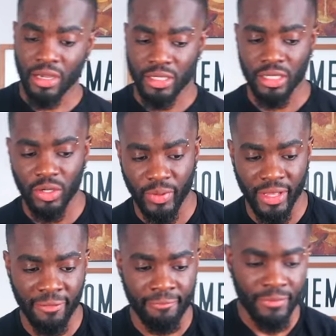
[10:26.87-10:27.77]
Another
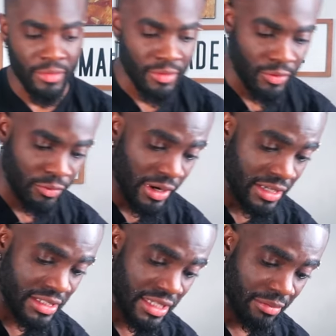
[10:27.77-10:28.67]
way, where
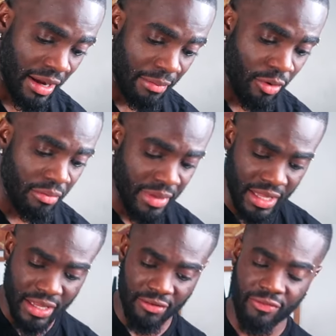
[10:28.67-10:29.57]
I see my mom
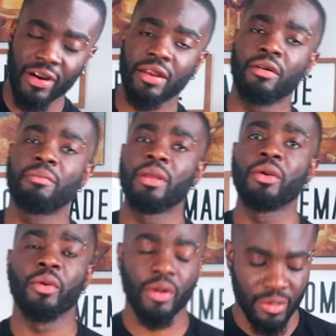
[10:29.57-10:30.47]
making fried
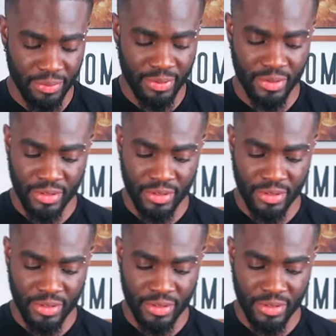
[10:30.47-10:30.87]
dumpling growing up,